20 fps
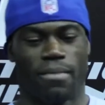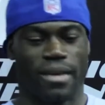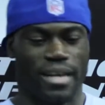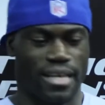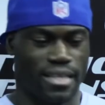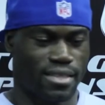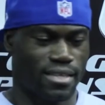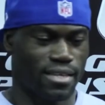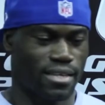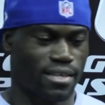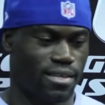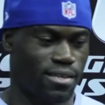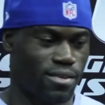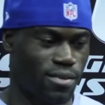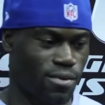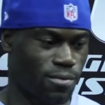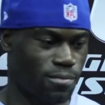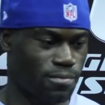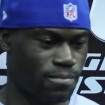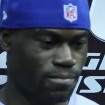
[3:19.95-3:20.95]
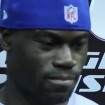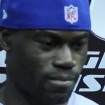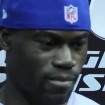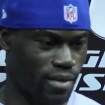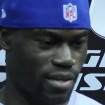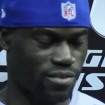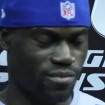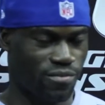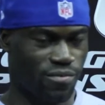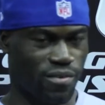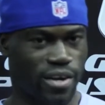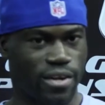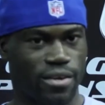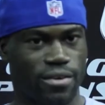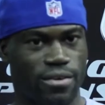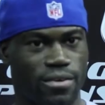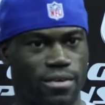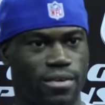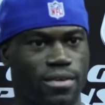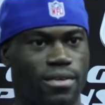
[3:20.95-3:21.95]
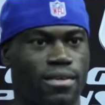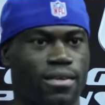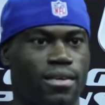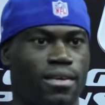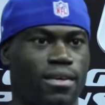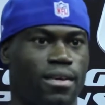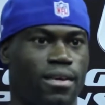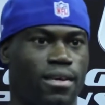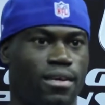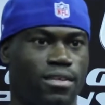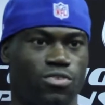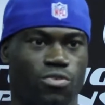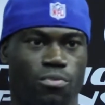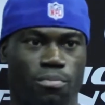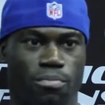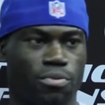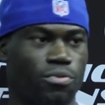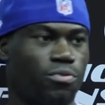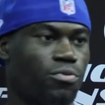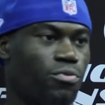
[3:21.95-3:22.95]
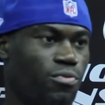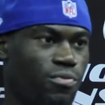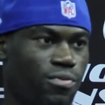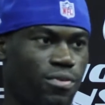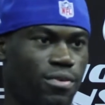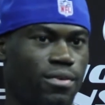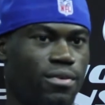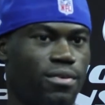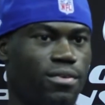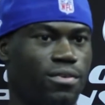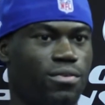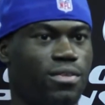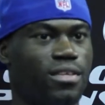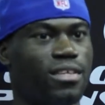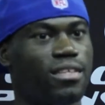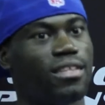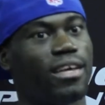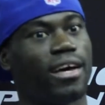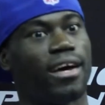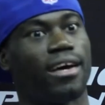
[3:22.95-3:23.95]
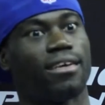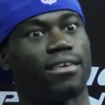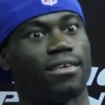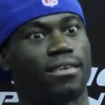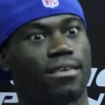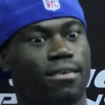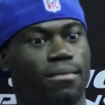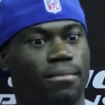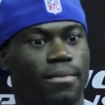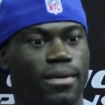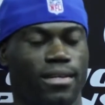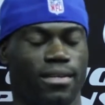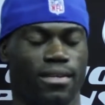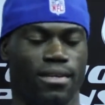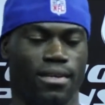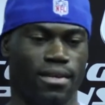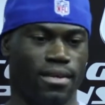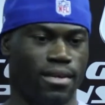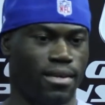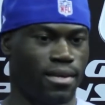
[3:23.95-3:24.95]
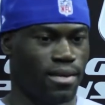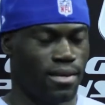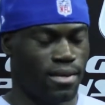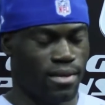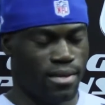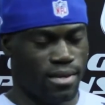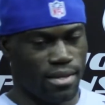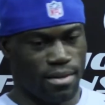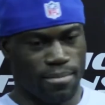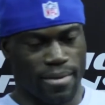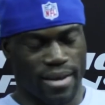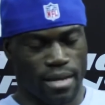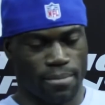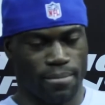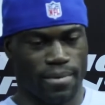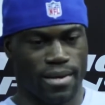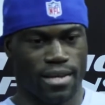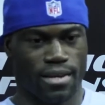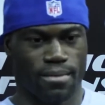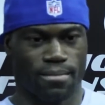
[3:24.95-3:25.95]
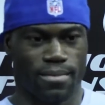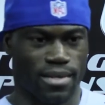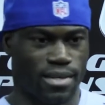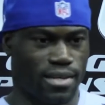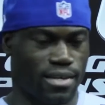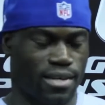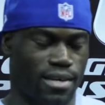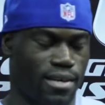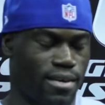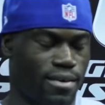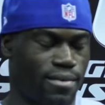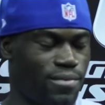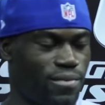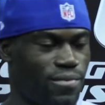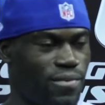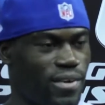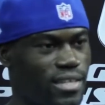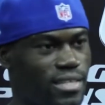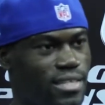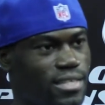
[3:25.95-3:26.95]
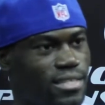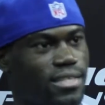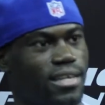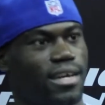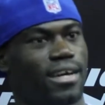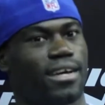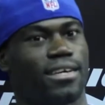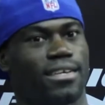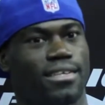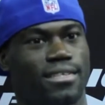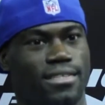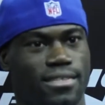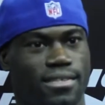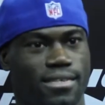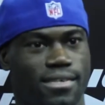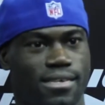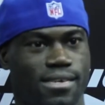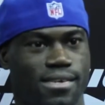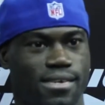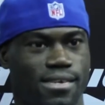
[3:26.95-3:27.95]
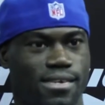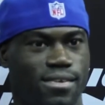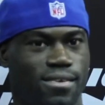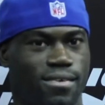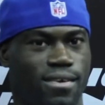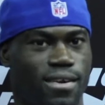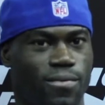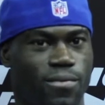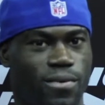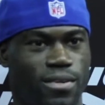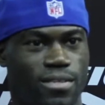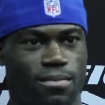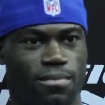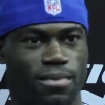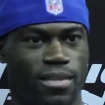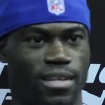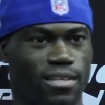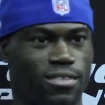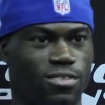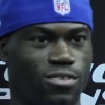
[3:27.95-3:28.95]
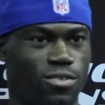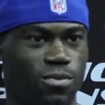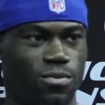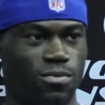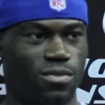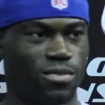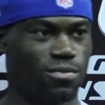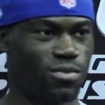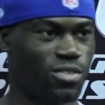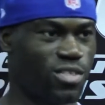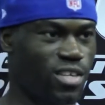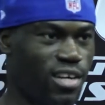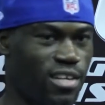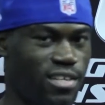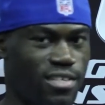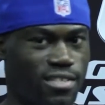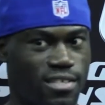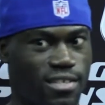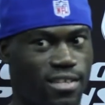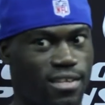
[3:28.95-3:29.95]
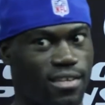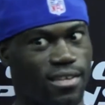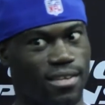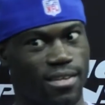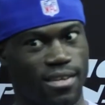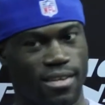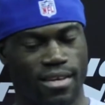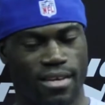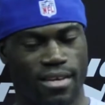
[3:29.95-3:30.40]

But I think, you know, as a fighter, to improve, you need that, you know. But in the back of my head, I'm like, I have to fight this guy. And, you know, I don't want it to be like a Jones and Rashad incident.